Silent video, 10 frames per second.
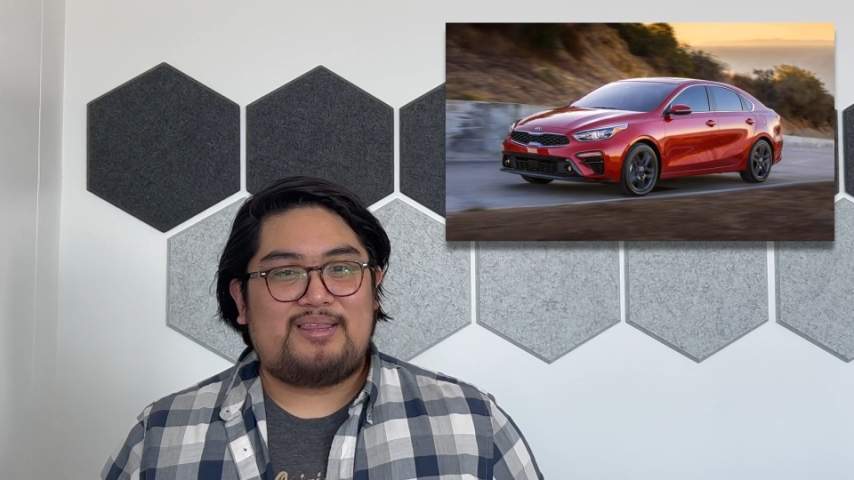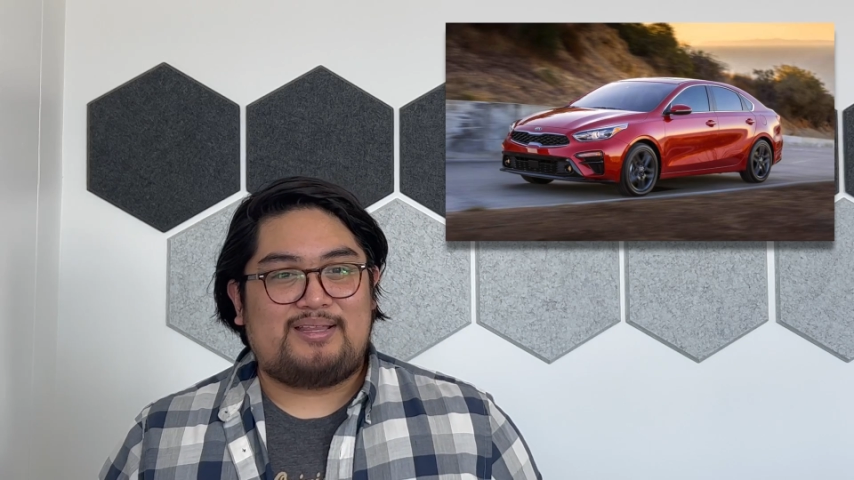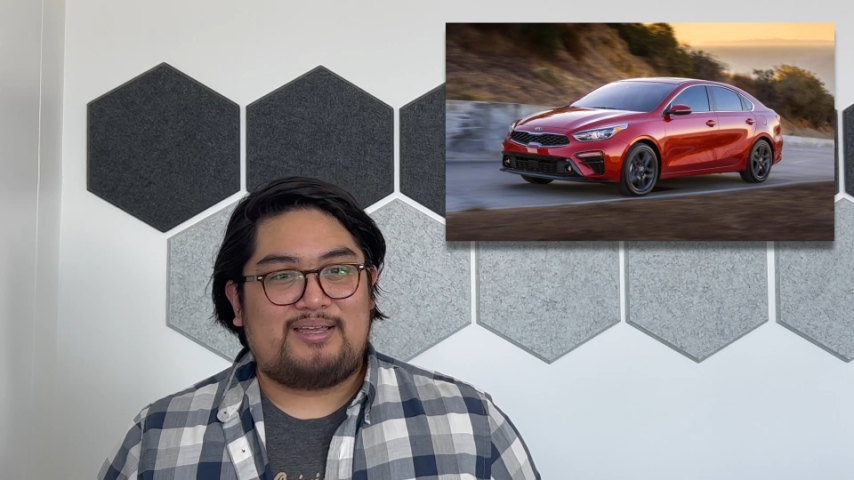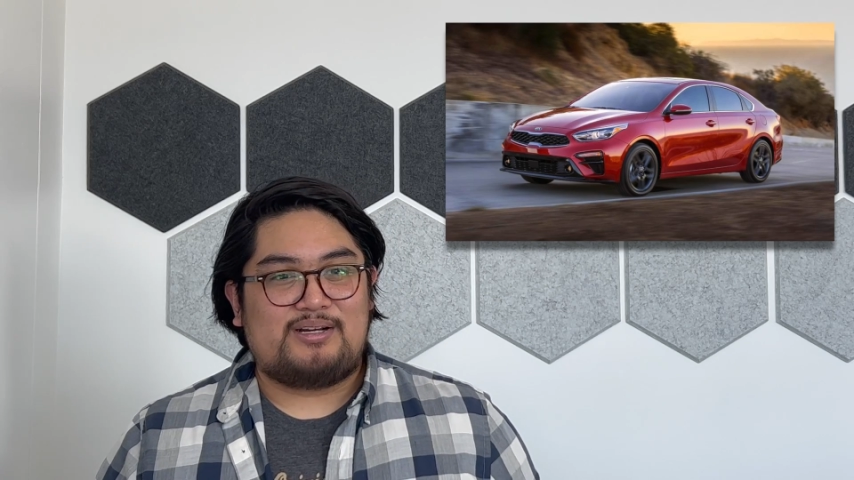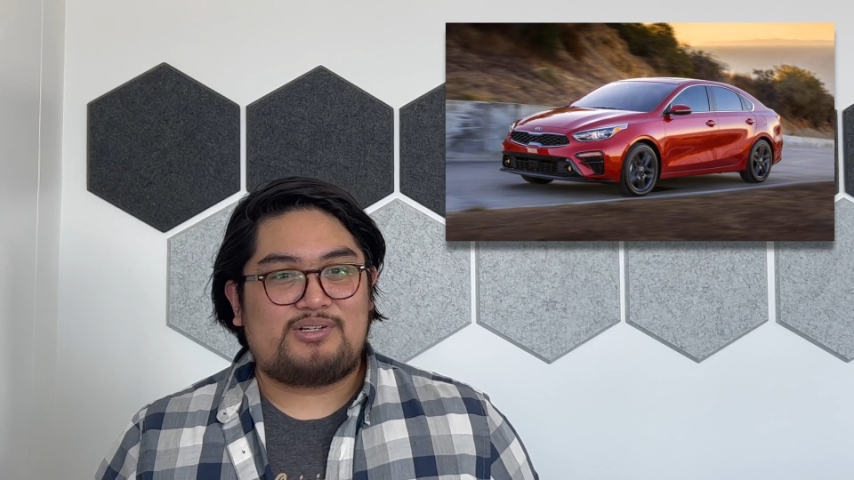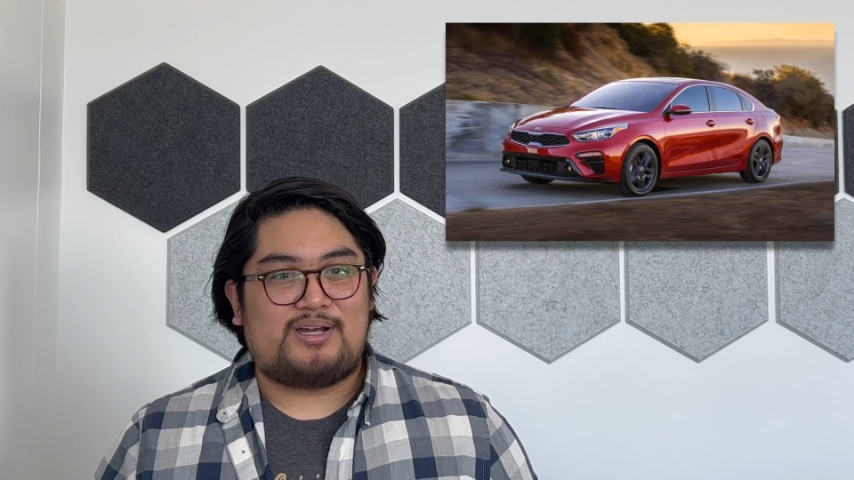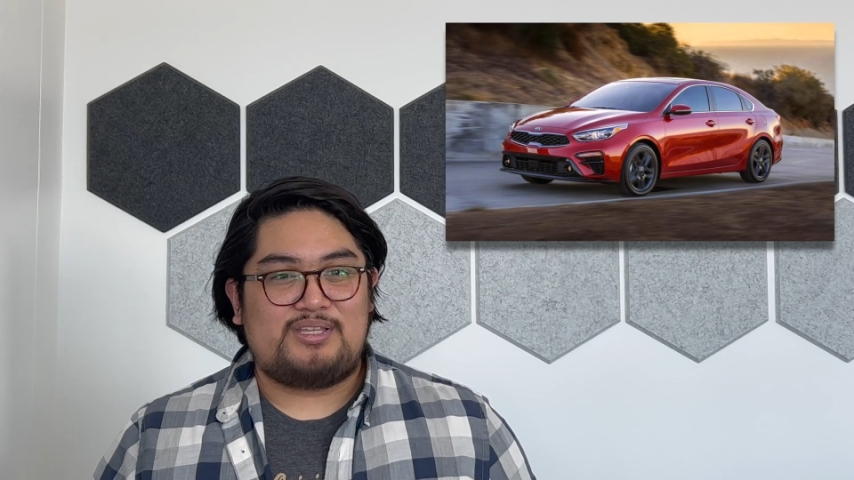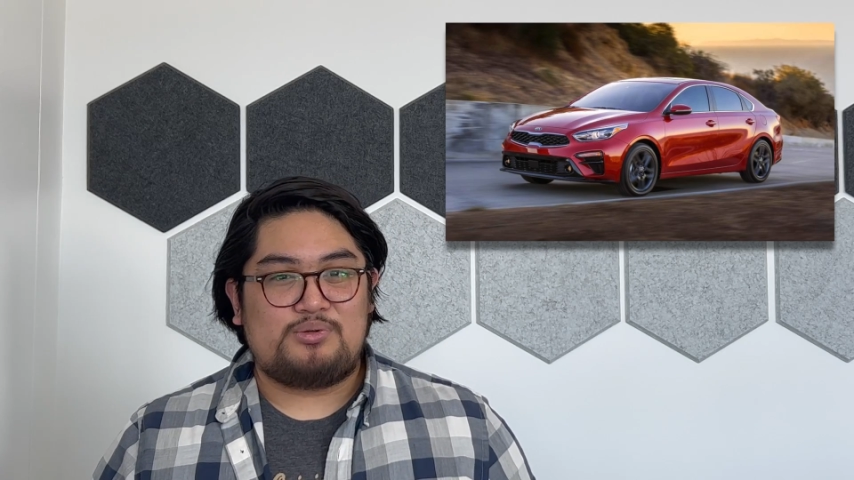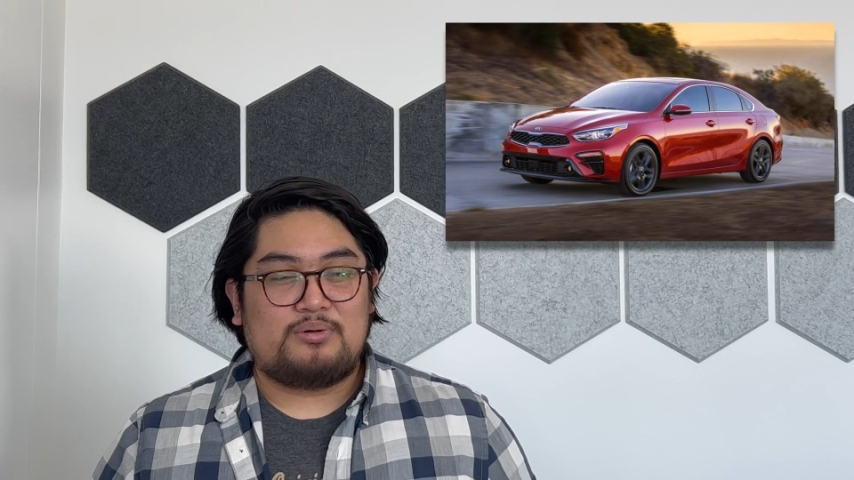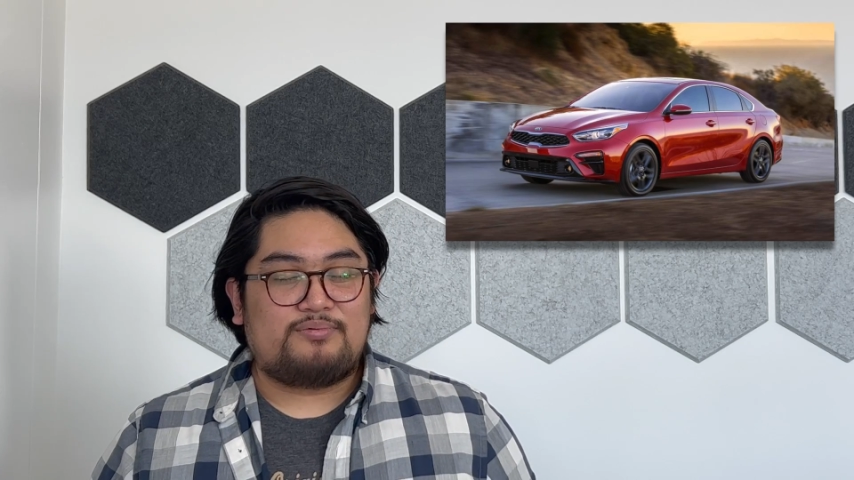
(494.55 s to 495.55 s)
that they're trying
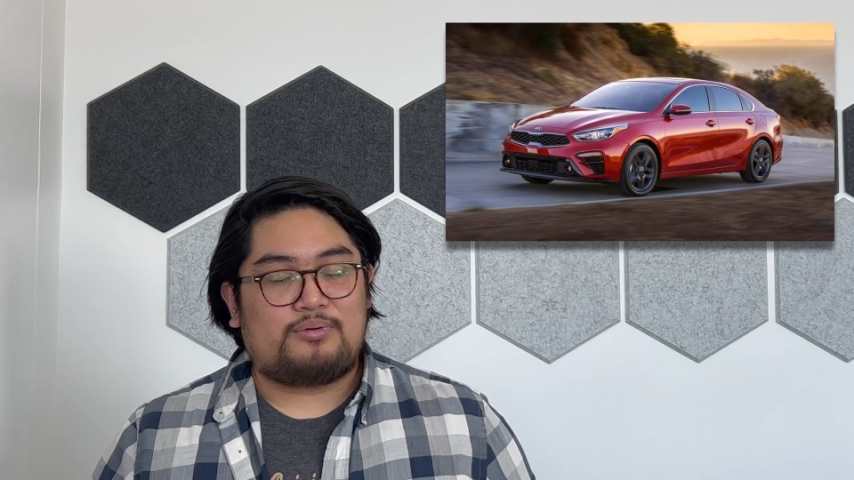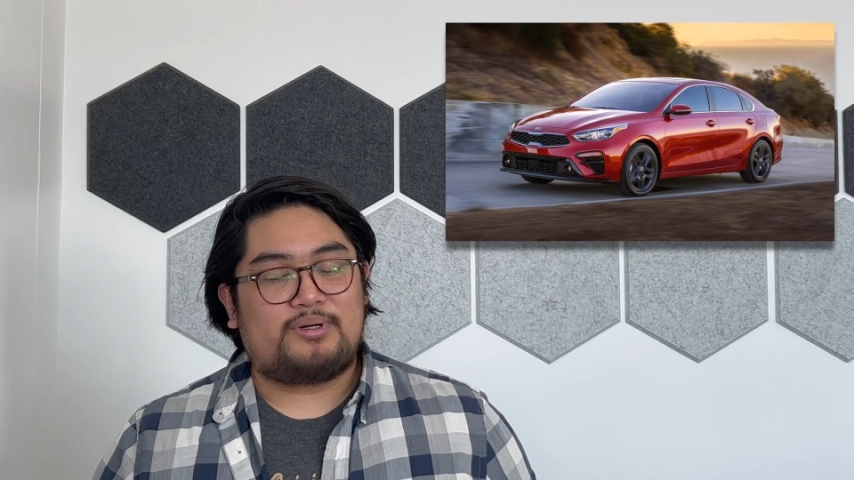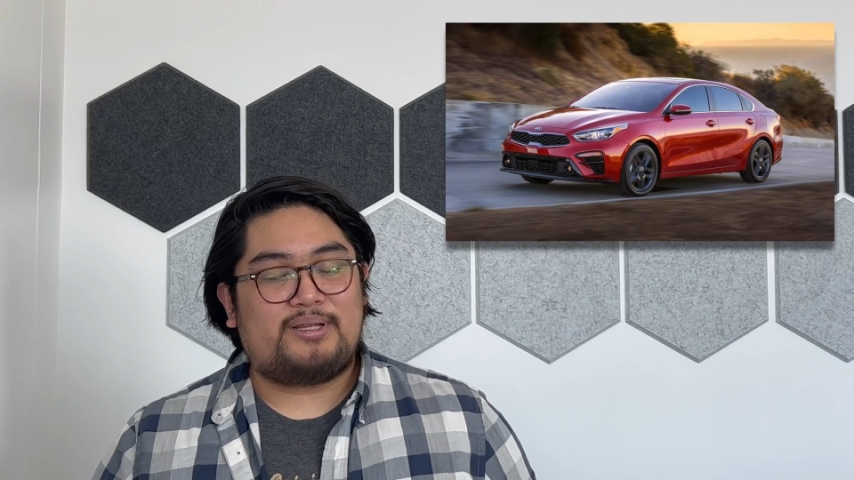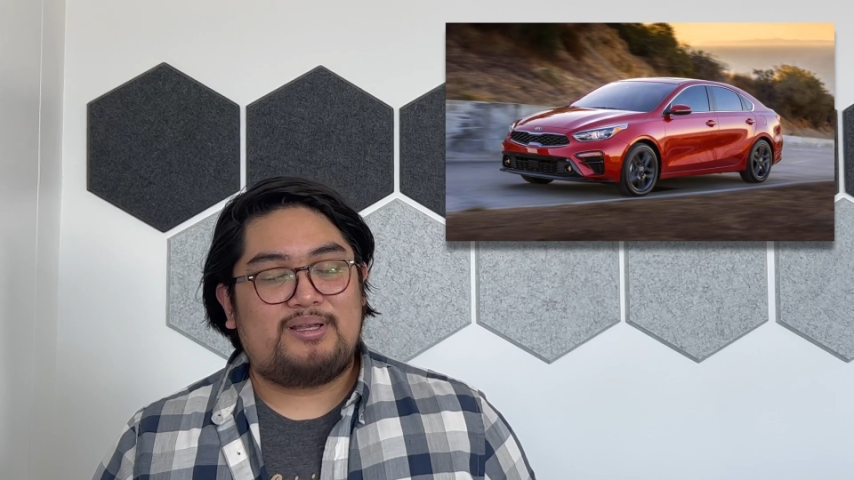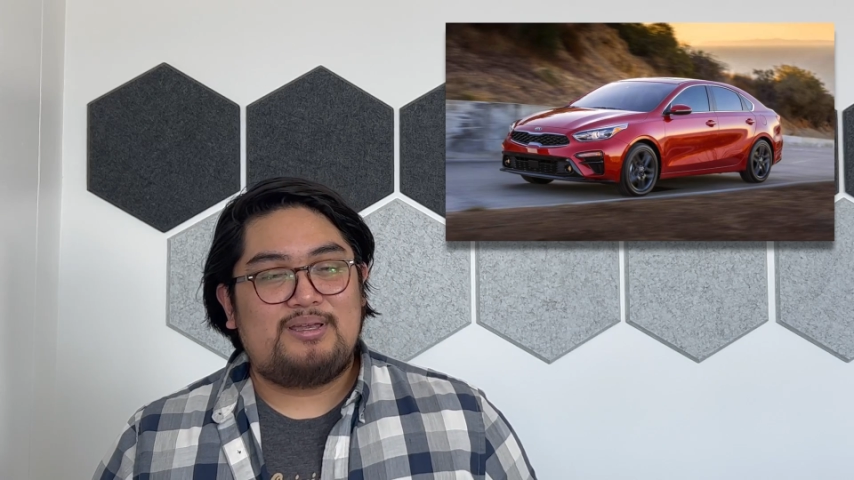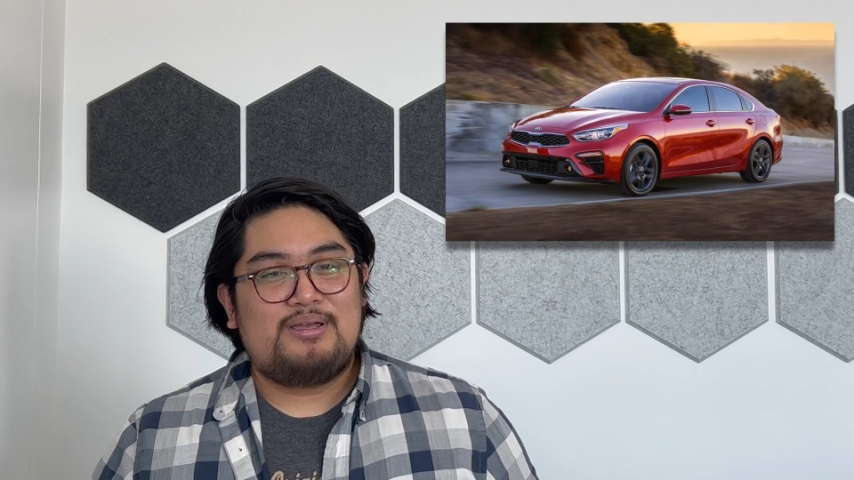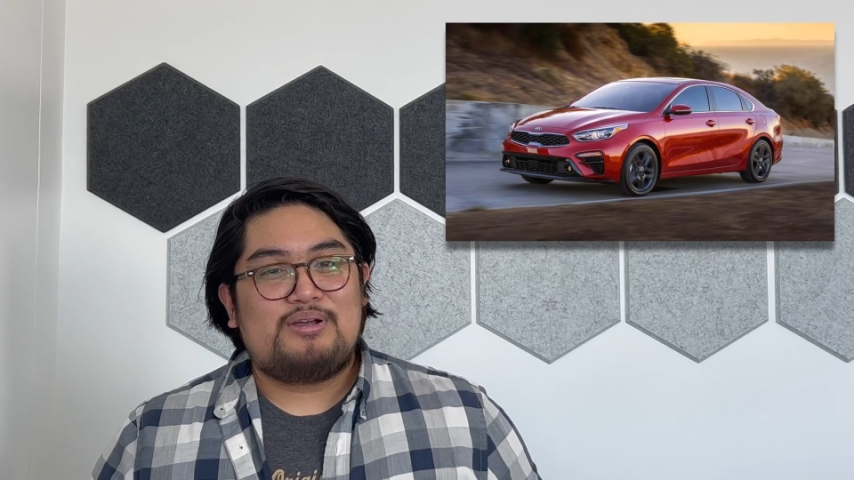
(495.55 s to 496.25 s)
to avoid,